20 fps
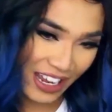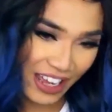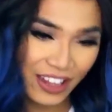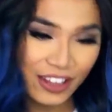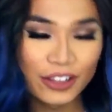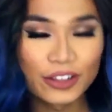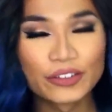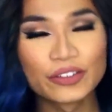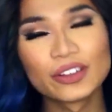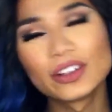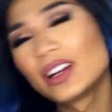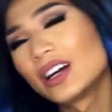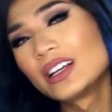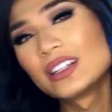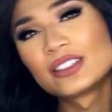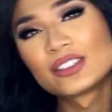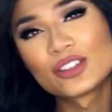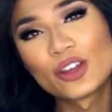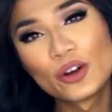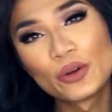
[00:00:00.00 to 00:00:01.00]
I love you
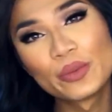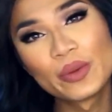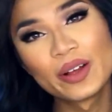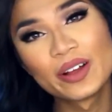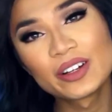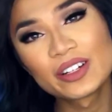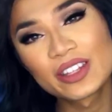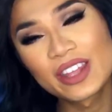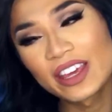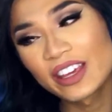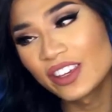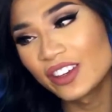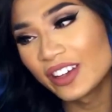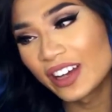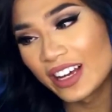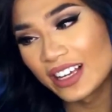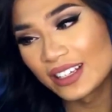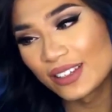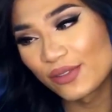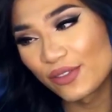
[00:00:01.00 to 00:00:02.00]
guys so much. Thank you
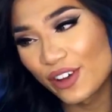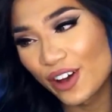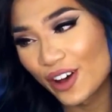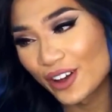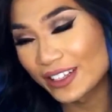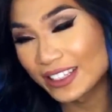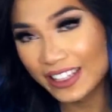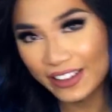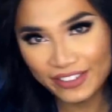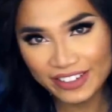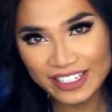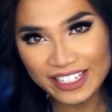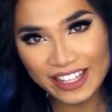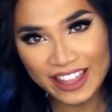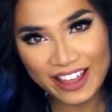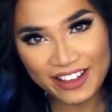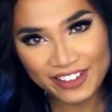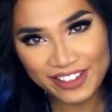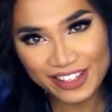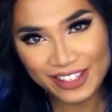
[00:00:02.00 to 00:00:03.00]
guys for
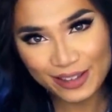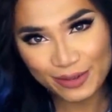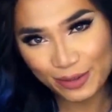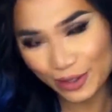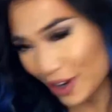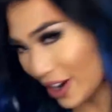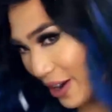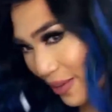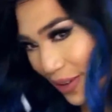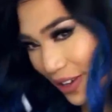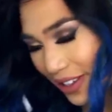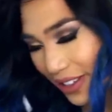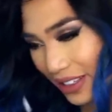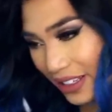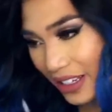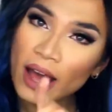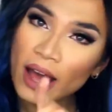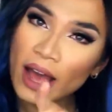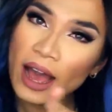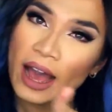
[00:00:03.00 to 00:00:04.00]
70,000 subscribers.
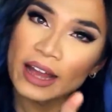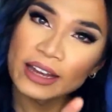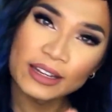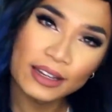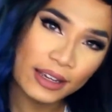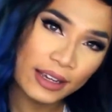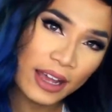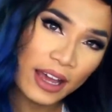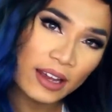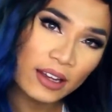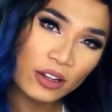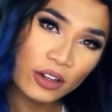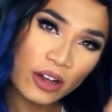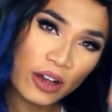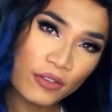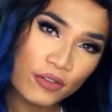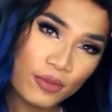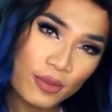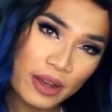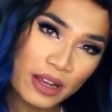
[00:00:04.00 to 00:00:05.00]
And again, look
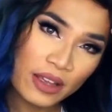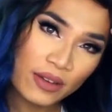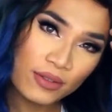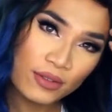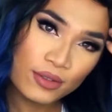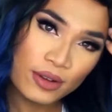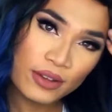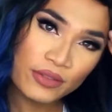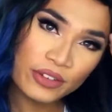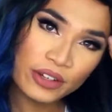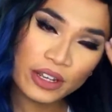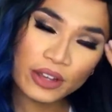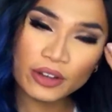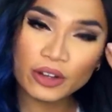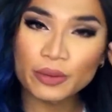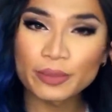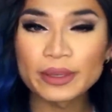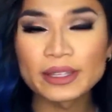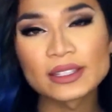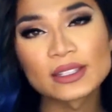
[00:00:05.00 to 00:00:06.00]
out for my giveaway video
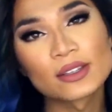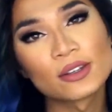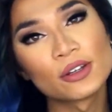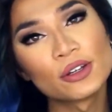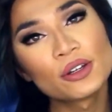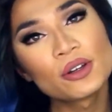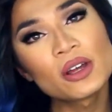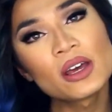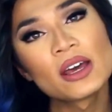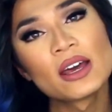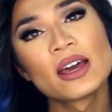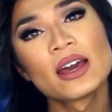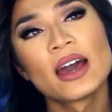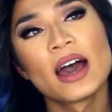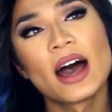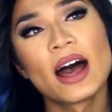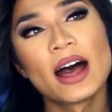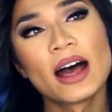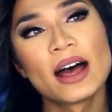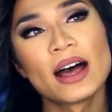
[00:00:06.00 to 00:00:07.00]
coming soon,
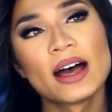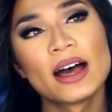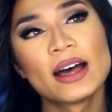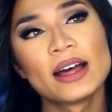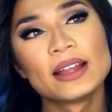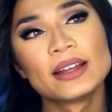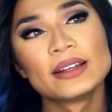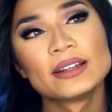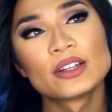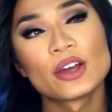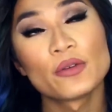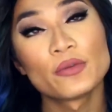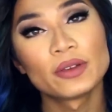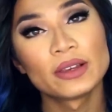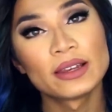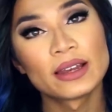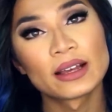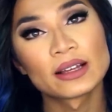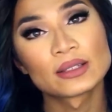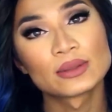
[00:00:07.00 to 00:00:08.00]
and
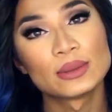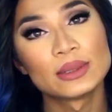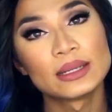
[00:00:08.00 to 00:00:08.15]
hopefully next